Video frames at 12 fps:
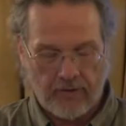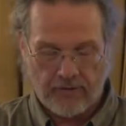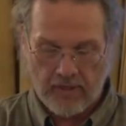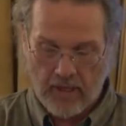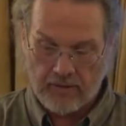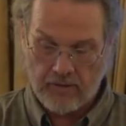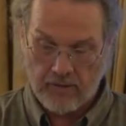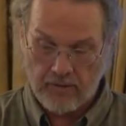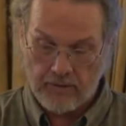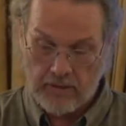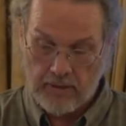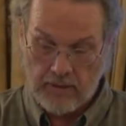States,
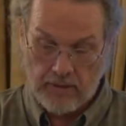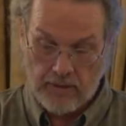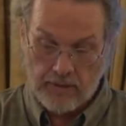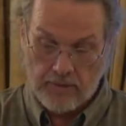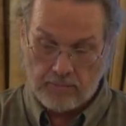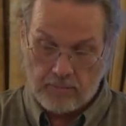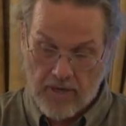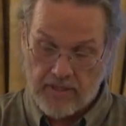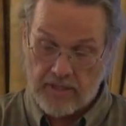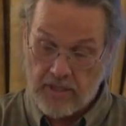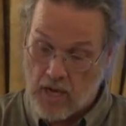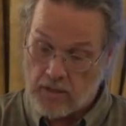
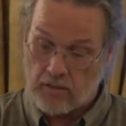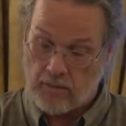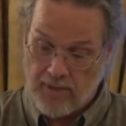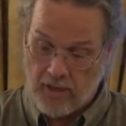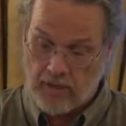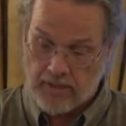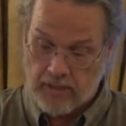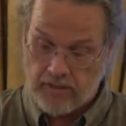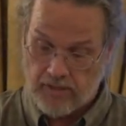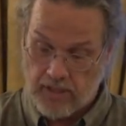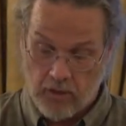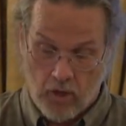but younger Americans
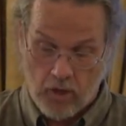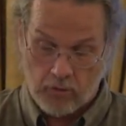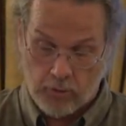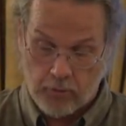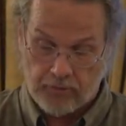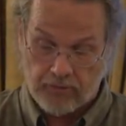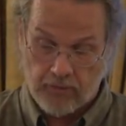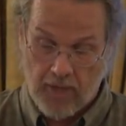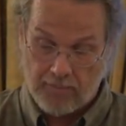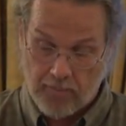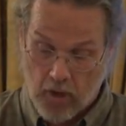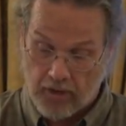in all groups
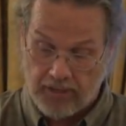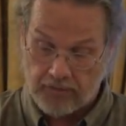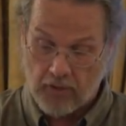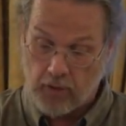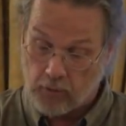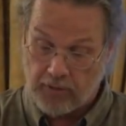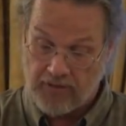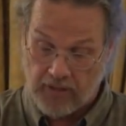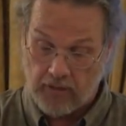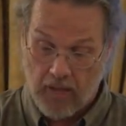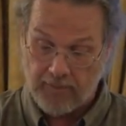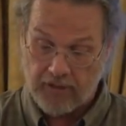and parties agree that
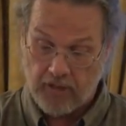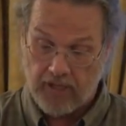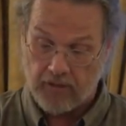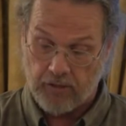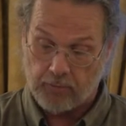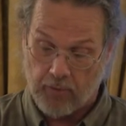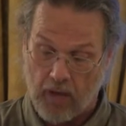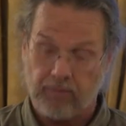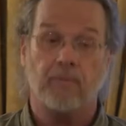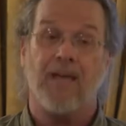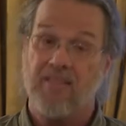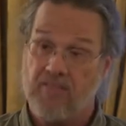climate change is a
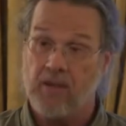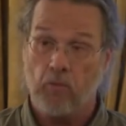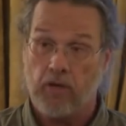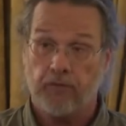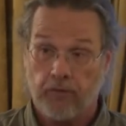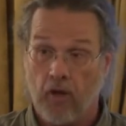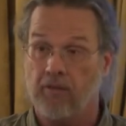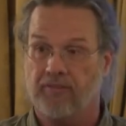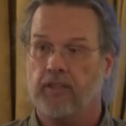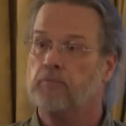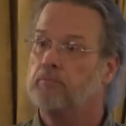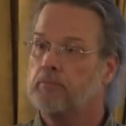problem and they want to solve it.
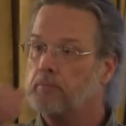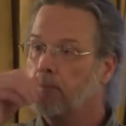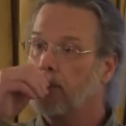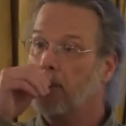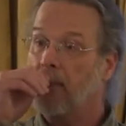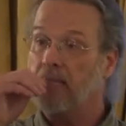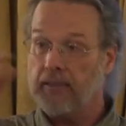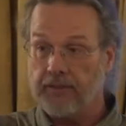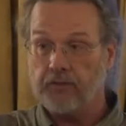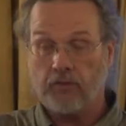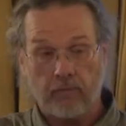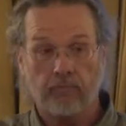At
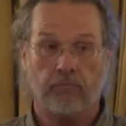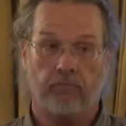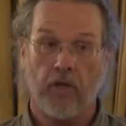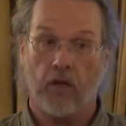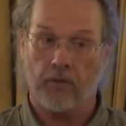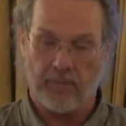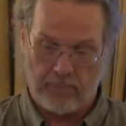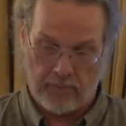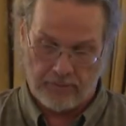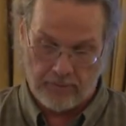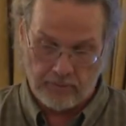least younger people do.